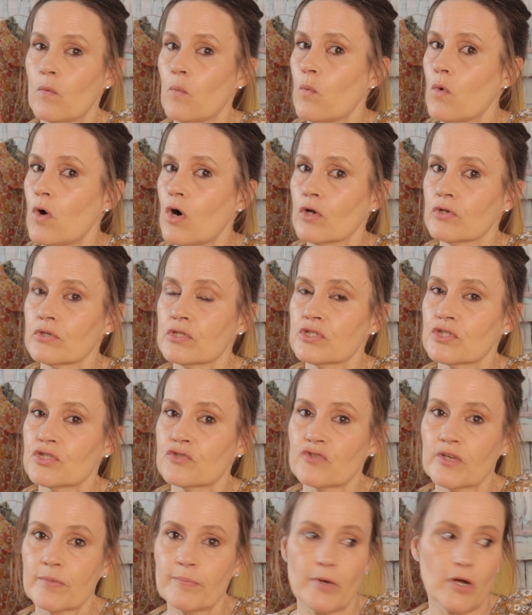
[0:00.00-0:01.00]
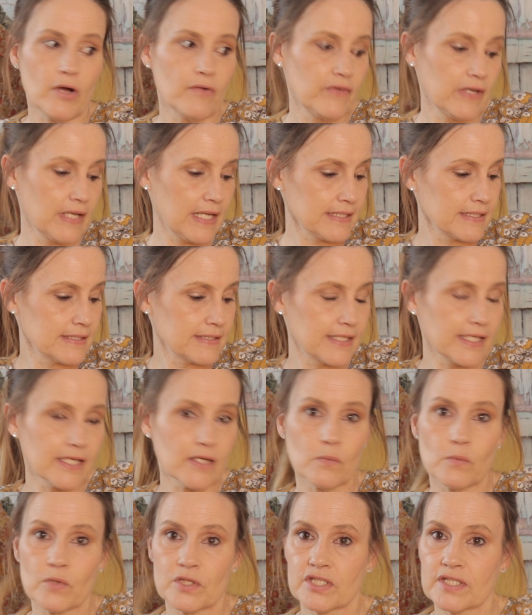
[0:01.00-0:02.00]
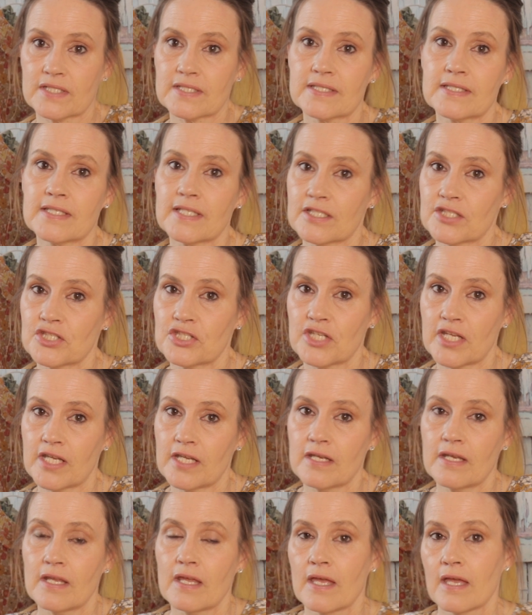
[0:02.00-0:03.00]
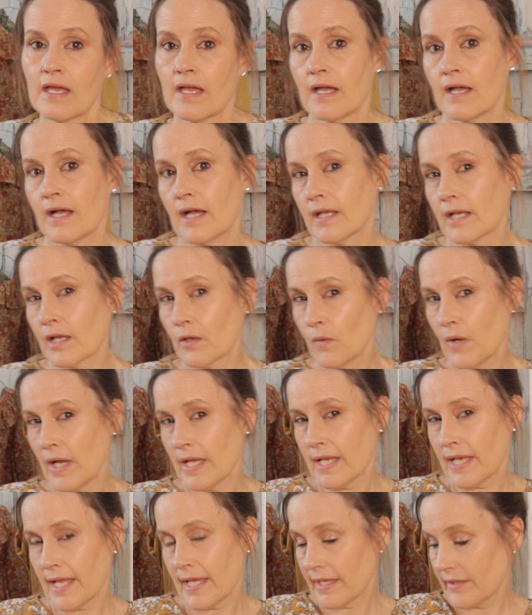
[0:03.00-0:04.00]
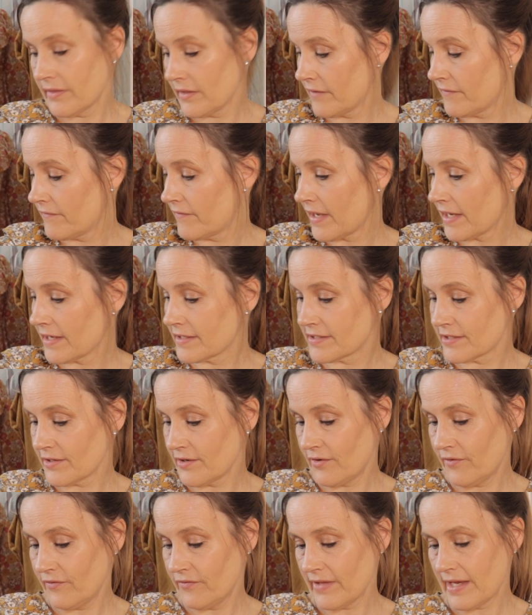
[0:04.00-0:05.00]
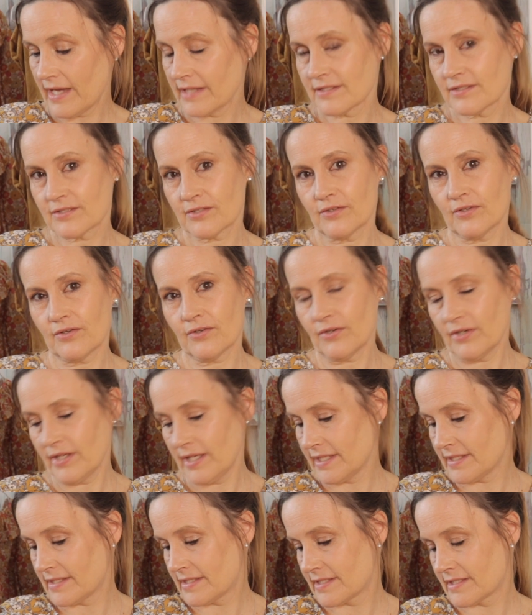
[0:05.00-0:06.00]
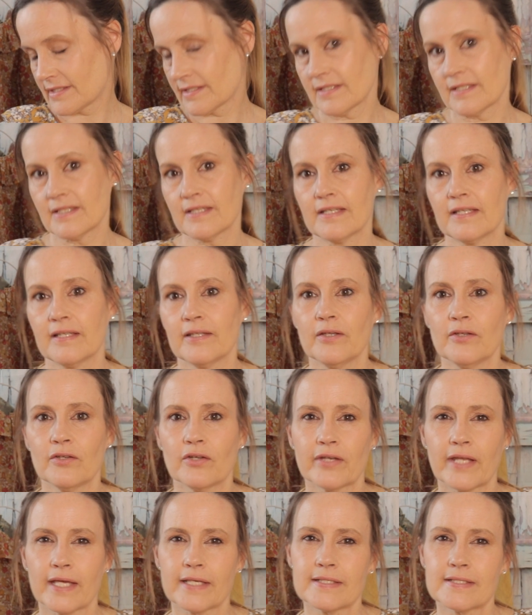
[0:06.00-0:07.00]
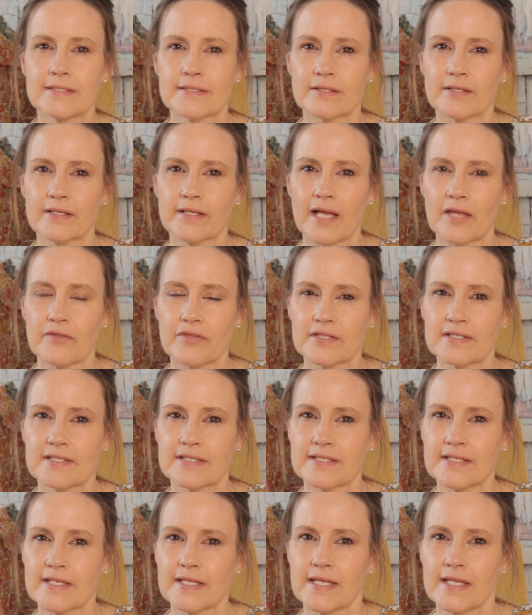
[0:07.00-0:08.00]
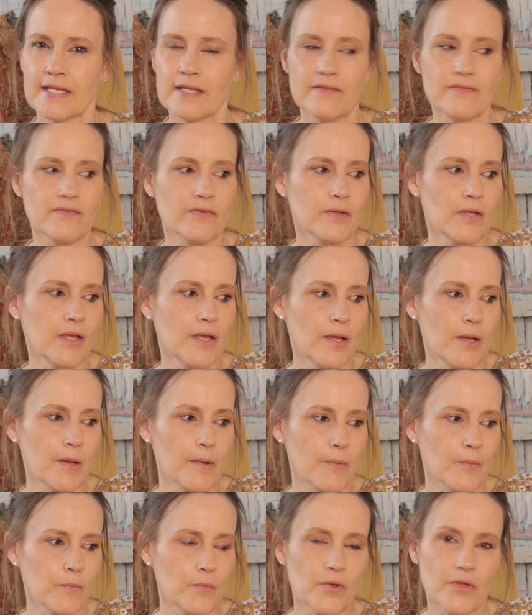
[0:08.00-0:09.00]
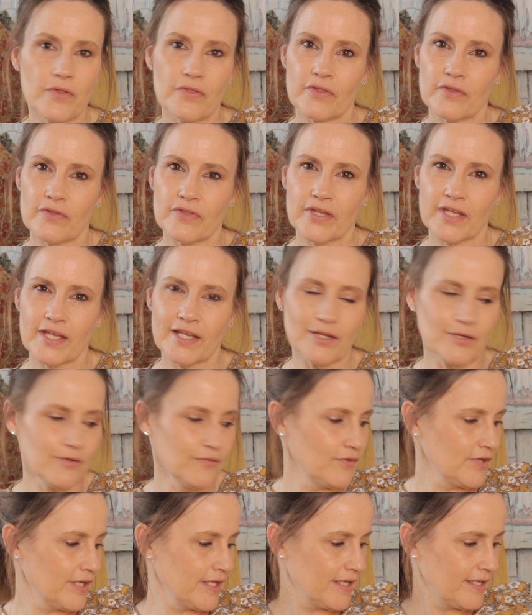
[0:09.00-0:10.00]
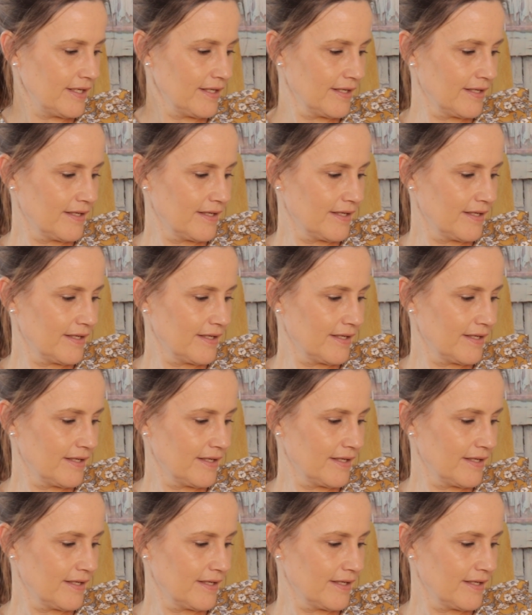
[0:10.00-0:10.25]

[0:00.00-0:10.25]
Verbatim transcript: one strip of elastic, which is stitched in. I quite like the effect of that. So it's, you know, nice gathered sleeve with the lovely,